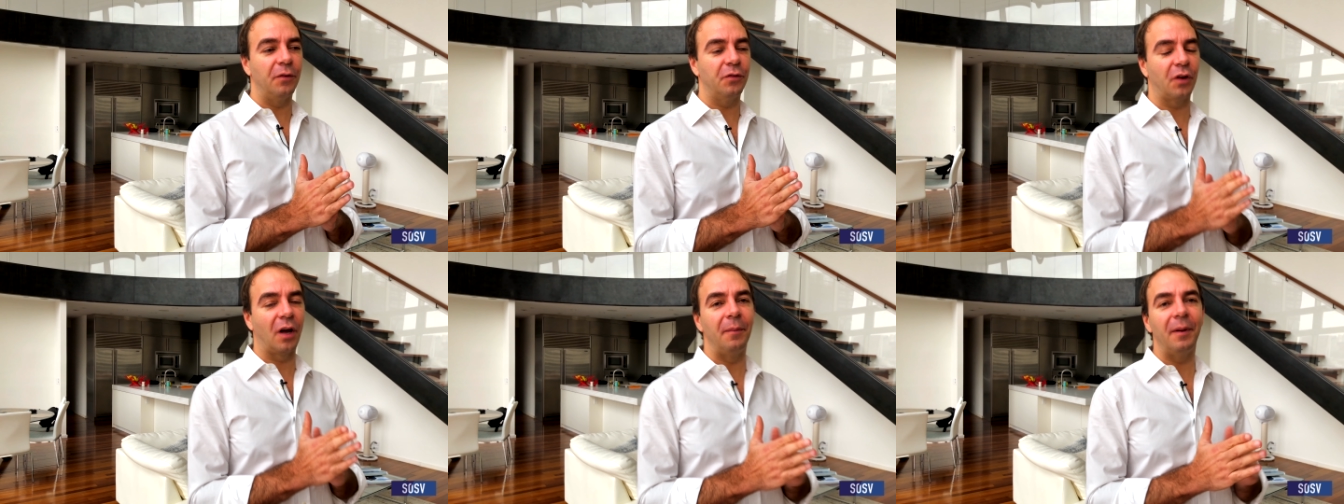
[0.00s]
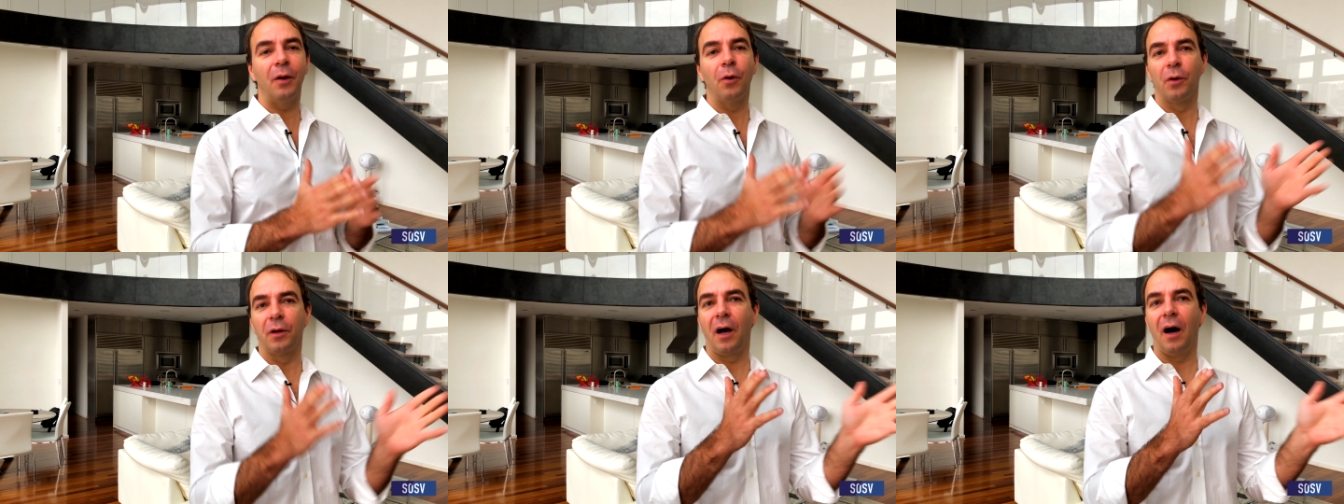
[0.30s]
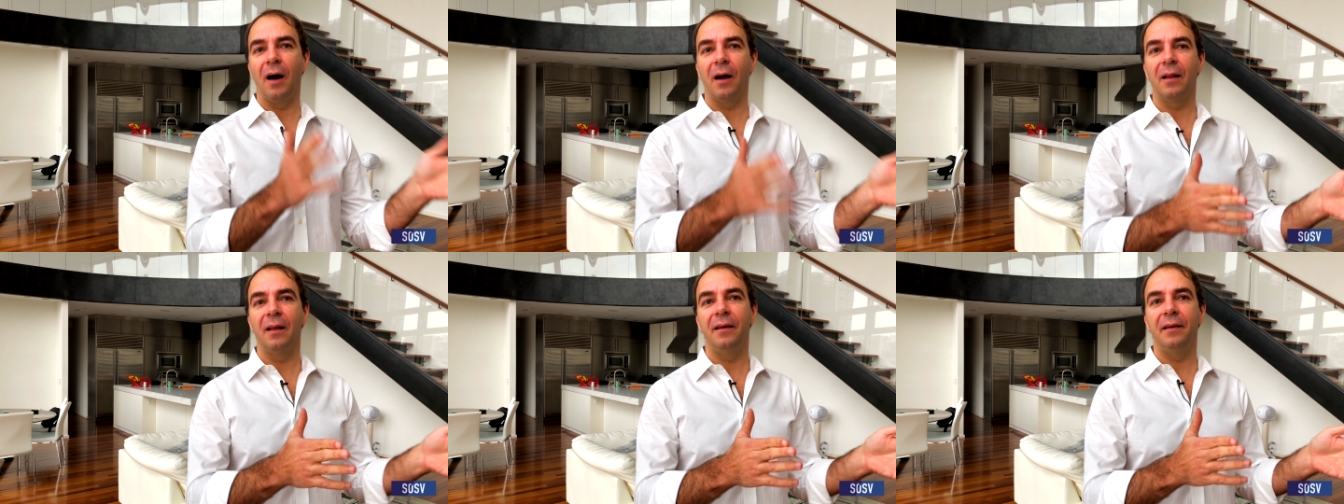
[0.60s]
There was a company called
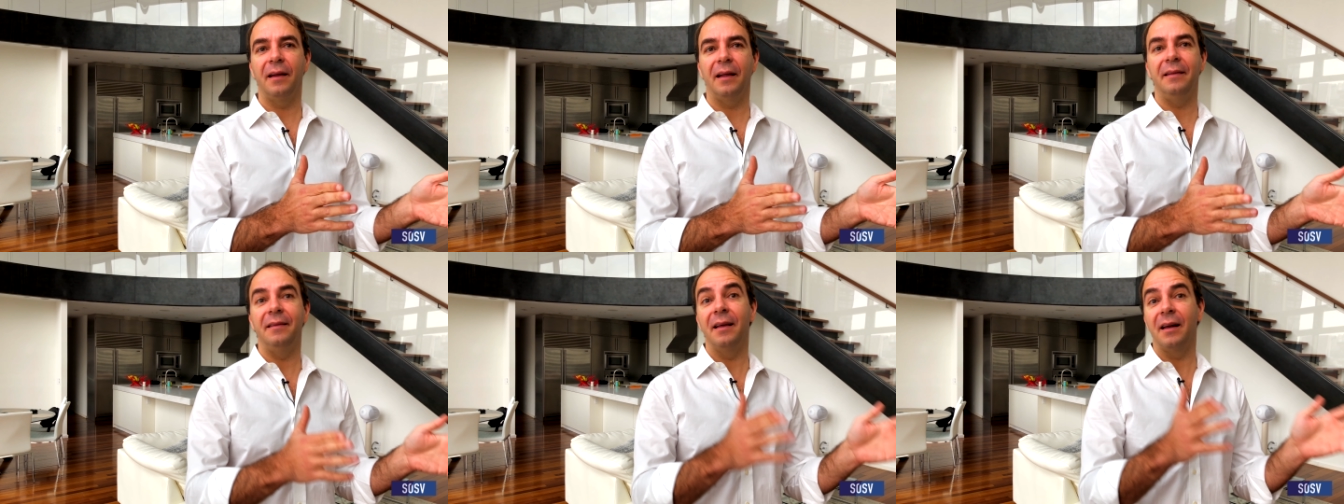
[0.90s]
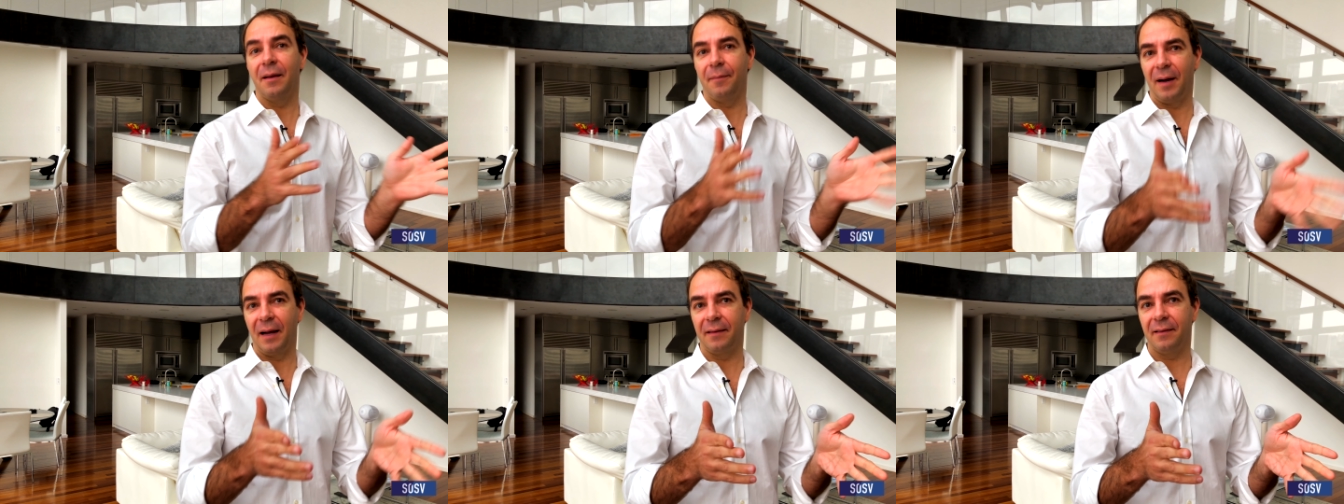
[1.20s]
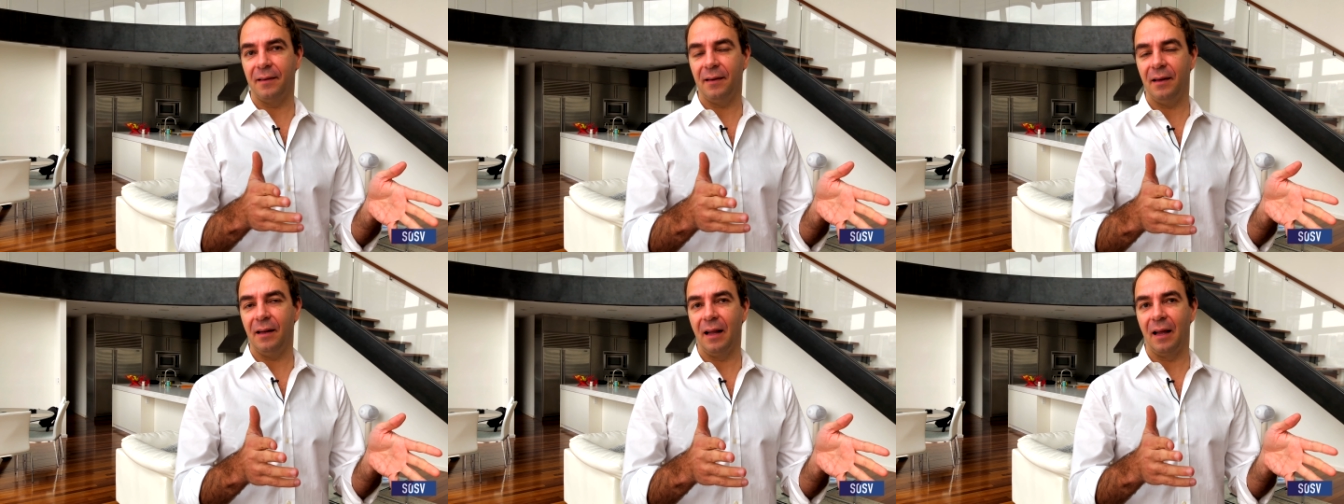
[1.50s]
Auckland and
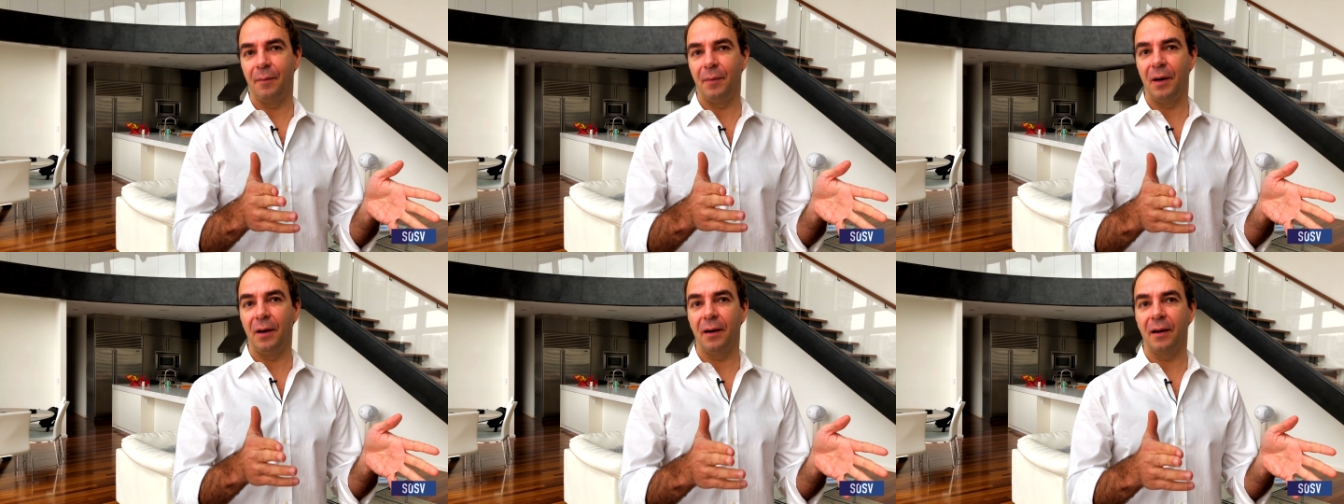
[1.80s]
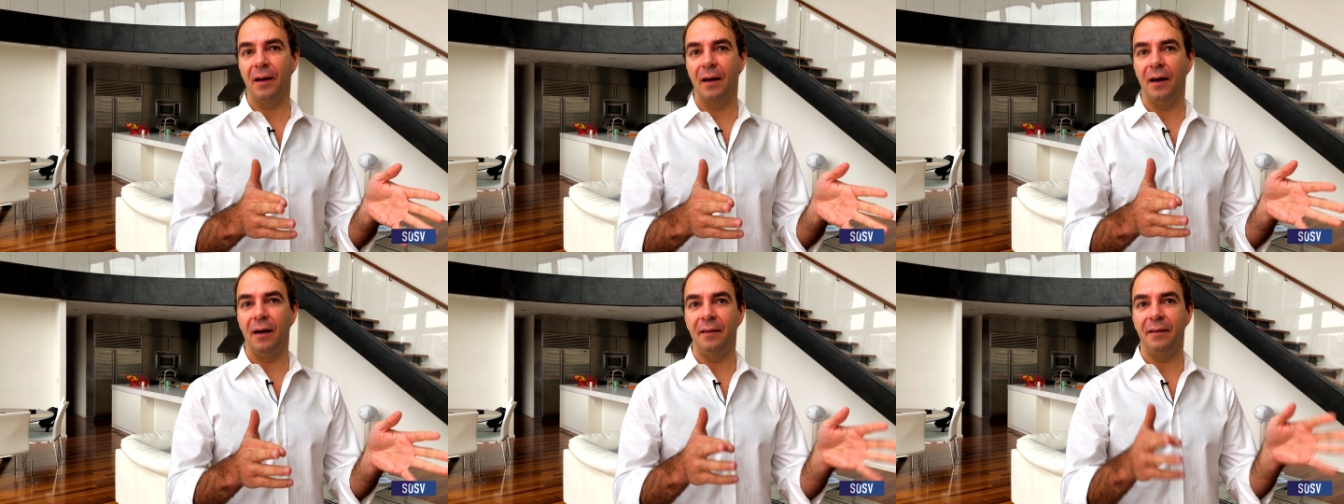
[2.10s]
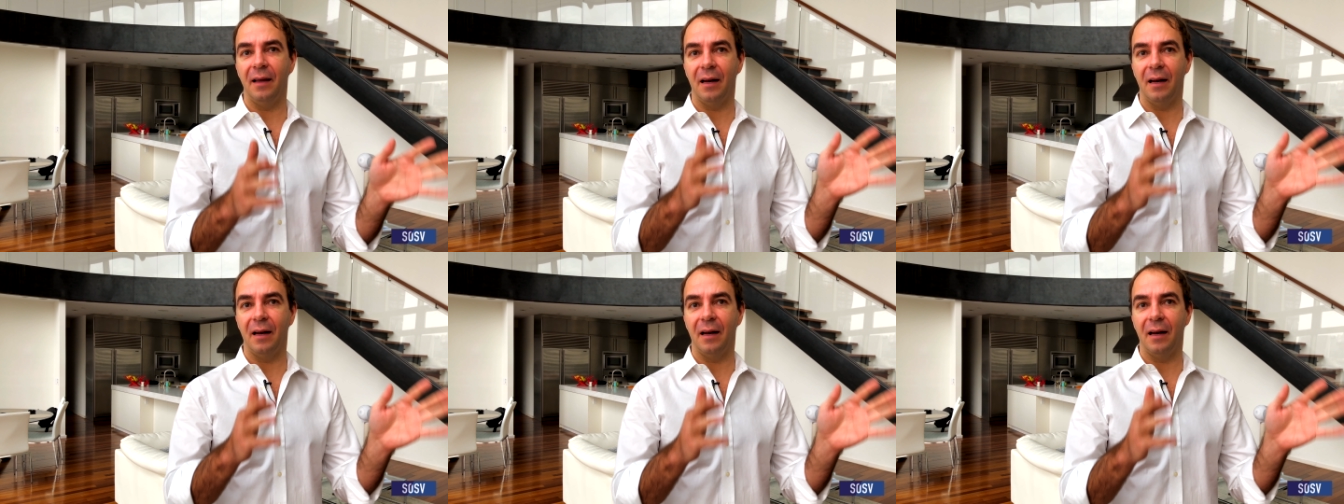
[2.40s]
Deremate in Latin America.